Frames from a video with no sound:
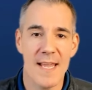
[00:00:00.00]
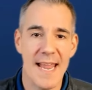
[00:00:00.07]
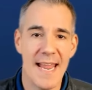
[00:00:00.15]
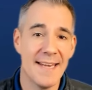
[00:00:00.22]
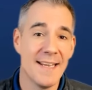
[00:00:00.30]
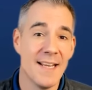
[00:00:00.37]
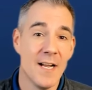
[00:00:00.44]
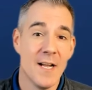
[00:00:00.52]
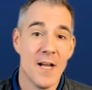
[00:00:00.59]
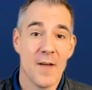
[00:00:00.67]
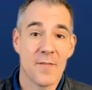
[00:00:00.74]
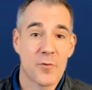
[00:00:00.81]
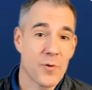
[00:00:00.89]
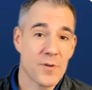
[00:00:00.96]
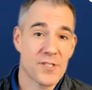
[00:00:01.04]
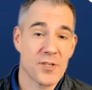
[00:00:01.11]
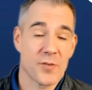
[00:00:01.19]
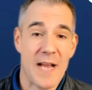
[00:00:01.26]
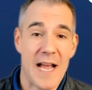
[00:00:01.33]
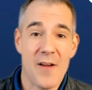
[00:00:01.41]
And of course,
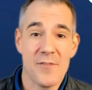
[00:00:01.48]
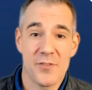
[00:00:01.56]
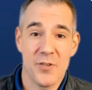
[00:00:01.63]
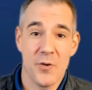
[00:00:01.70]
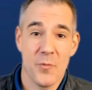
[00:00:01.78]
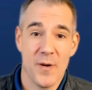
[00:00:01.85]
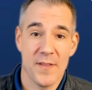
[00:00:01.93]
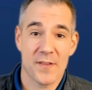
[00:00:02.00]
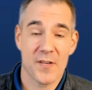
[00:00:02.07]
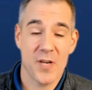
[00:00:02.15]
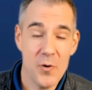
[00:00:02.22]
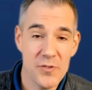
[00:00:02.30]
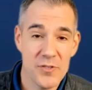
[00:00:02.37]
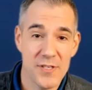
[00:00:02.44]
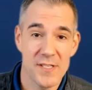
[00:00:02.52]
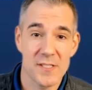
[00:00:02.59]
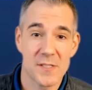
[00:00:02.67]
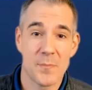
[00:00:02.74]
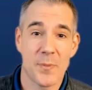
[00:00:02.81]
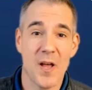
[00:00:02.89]
surround you with
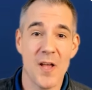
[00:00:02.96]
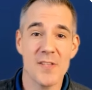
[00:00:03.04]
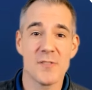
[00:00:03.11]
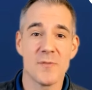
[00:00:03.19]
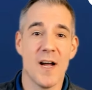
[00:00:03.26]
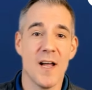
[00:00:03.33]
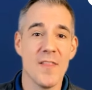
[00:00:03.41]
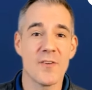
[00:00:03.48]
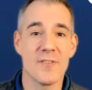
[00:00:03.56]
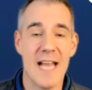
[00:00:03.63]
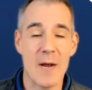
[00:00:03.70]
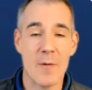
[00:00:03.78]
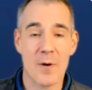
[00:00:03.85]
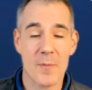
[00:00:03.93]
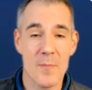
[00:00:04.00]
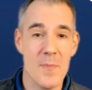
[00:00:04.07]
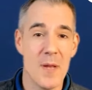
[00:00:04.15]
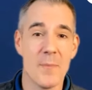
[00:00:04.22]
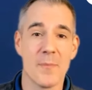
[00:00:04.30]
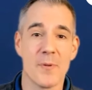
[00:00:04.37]
coaches, but also other network
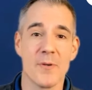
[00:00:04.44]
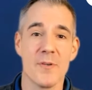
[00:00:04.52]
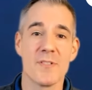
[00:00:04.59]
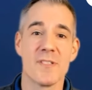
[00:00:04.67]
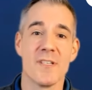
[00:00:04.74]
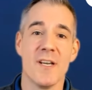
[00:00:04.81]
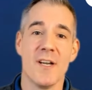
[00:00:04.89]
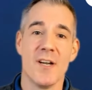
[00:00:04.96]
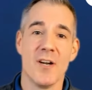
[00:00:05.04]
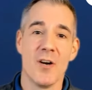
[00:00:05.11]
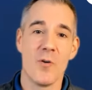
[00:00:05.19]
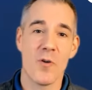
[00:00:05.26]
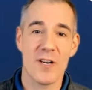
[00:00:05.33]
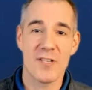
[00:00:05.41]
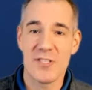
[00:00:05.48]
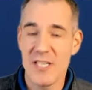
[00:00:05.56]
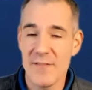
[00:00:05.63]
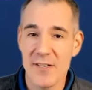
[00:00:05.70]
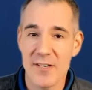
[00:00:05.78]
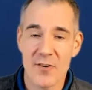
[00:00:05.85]
members who are
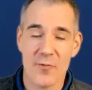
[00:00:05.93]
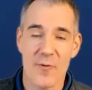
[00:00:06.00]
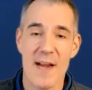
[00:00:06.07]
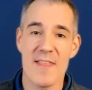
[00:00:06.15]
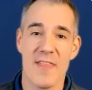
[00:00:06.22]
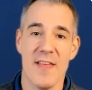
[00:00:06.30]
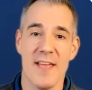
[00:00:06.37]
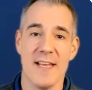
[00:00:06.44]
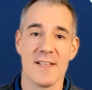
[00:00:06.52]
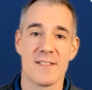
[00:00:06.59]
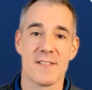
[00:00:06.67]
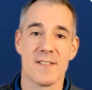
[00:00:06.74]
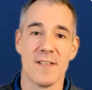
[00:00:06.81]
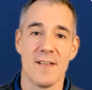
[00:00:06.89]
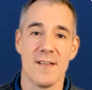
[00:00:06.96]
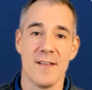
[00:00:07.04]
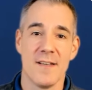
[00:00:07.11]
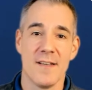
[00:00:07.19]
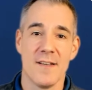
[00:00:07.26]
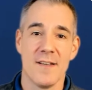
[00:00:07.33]
achieving great things,
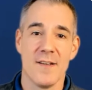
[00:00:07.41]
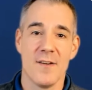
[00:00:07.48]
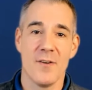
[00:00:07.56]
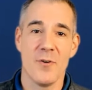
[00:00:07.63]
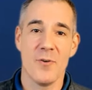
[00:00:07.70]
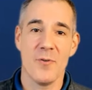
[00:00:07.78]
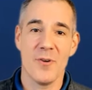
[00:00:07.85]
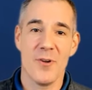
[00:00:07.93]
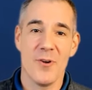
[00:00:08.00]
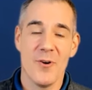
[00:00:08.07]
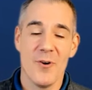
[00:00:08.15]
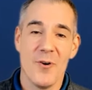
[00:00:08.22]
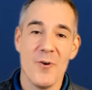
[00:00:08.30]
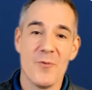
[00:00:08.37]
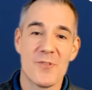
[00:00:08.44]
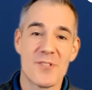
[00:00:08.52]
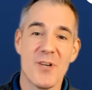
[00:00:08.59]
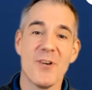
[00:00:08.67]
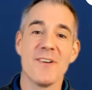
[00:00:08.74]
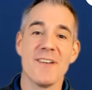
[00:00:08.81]
Who, who who
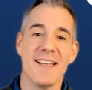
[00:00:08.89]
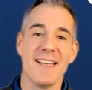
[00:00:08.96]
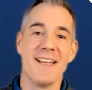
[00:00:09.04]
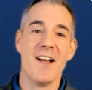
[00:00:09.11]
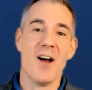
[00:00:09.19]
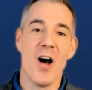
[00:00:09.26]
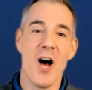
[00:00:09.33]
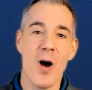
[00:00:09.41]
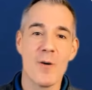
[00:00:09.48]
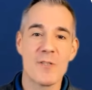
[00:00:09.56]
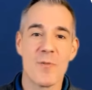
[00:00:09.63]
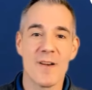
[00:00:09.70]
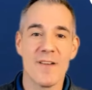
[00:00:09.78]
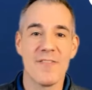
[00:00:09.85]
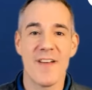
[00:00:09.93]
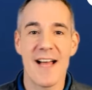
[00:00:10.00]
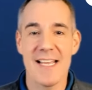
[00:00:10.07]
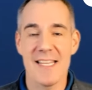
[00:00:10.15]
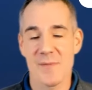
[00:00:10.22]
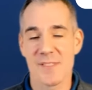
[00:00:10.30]
certainly always want to
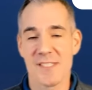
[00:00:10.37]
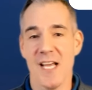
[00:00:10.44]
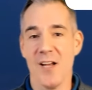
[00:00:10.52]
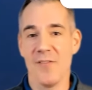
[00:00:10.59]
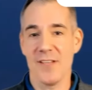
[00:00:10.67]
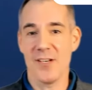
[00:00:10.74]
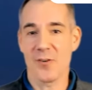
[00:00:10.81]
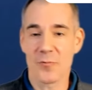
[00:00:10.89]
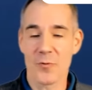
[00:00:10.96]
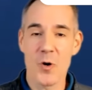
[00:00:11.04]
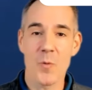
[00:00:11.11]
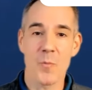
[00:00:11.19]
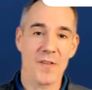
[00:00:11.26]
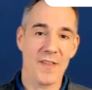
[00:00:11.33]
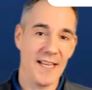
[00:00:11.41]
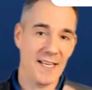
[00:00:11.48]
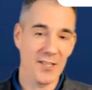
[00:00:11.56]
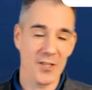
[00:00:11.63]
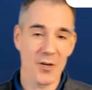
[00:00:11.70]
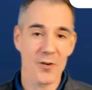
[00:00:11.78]
find themselves in a room where they
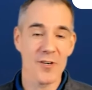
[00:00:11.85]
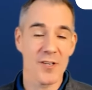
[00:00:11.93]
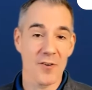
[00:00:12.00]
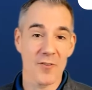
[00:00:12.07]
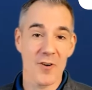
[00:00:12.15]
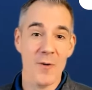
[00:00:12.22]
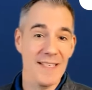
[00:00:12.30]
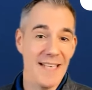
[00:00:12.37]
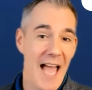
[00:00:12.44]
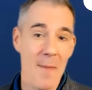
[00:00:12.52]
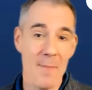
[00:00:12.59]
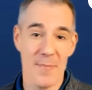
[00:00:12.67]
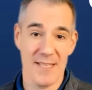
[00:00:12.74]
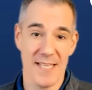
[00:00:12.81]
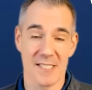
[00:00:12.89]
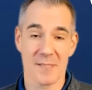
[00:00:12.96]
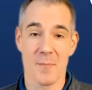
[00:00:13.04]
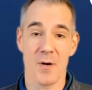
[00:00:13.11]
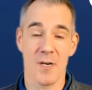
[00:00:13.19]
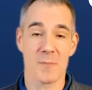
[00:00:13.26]
can learn and grow and not be that
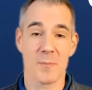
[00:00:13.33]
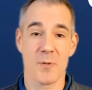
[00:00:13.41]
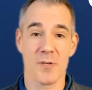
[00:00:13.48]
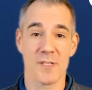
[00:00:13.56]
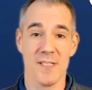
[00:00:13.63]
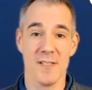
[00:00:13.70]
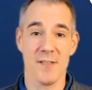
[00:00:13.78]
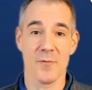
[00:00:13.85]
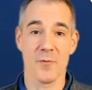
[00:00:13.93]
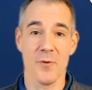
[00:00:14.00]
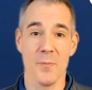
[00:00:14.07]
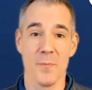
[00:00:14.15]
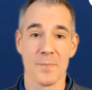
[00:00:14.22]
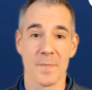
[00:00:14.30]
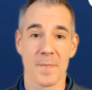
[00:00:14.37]
smartest person in the room,